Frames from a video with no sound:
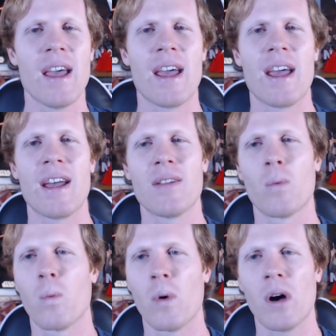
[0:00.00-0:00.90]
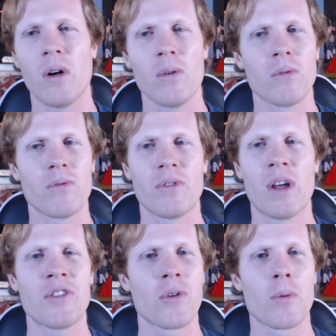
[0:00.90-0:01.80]
and well,
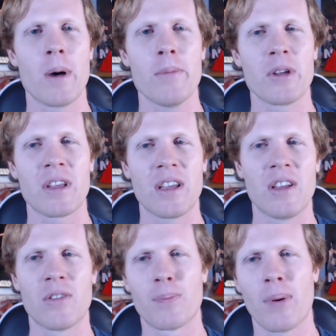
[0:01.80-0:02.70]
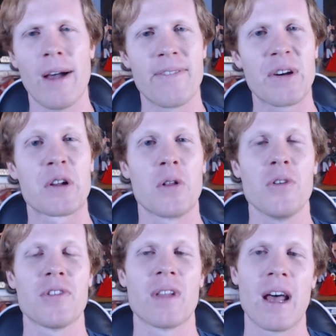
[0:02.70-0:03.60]
Knights of the Republic is probably very
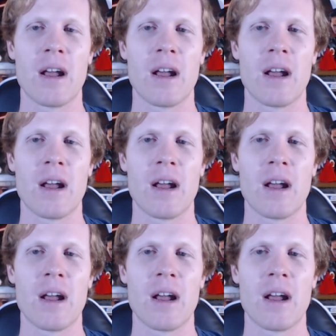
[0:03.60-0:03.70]
close to that.